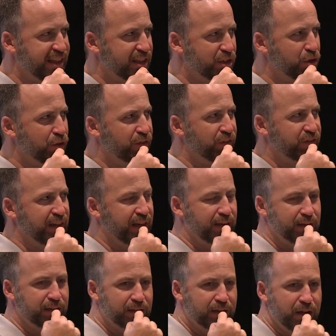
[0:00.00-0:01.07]
I think at
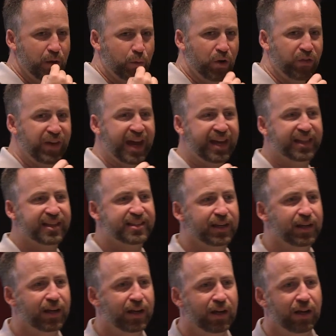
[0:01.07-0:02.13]
2:15. Well, hey,
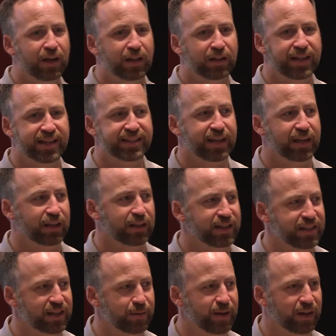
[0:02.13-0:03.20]
listen
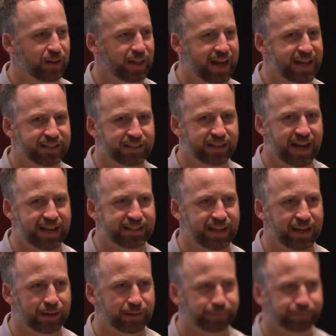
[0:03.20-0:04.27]
to me.
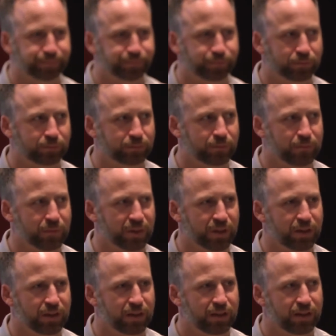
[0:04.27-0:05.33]
Last thing.
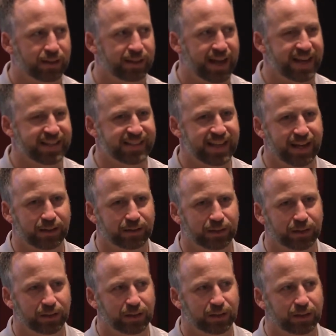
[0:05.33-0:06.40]
Last
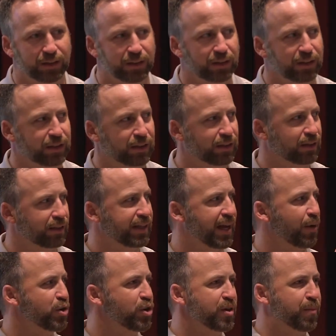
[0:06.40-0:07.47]
thing.
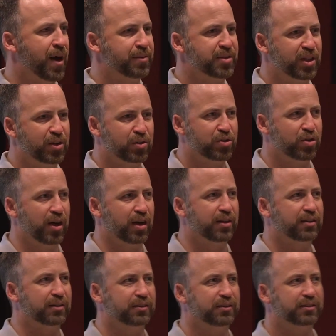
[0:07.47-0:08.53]
Yeah, we're doing the popsicle
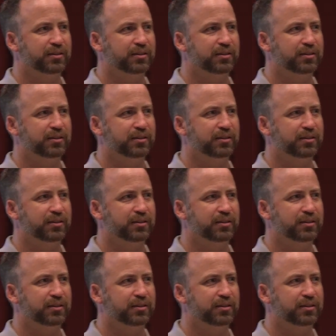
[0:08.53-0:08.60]
truck.